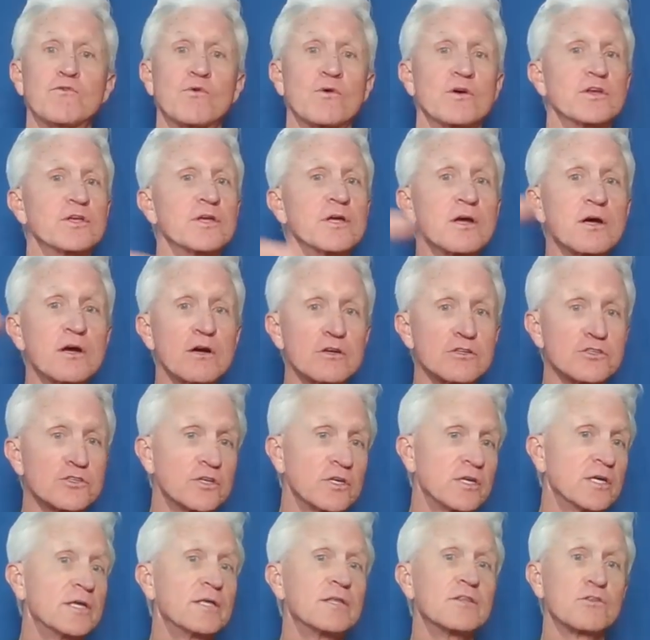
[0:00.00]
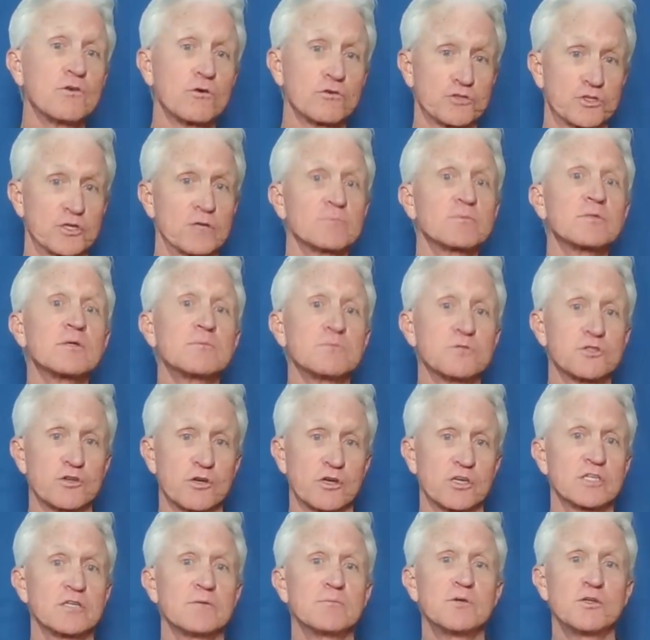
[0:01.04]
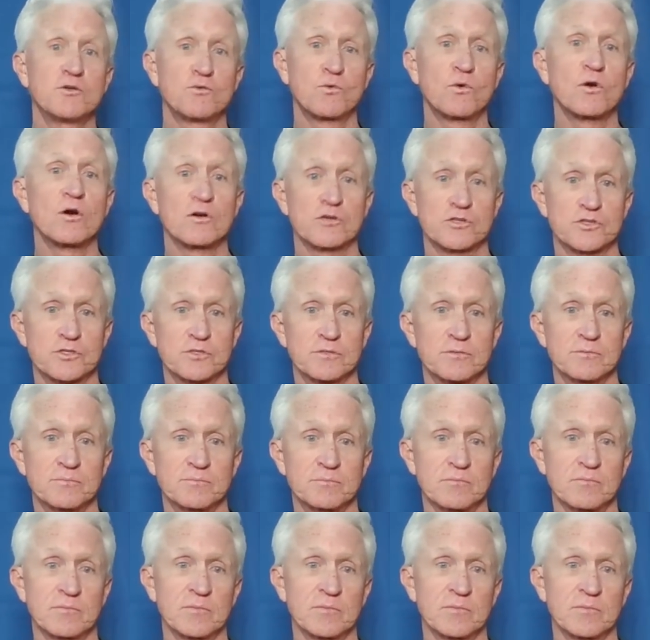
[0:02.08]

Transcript: four years, those symptoms are going to be worse.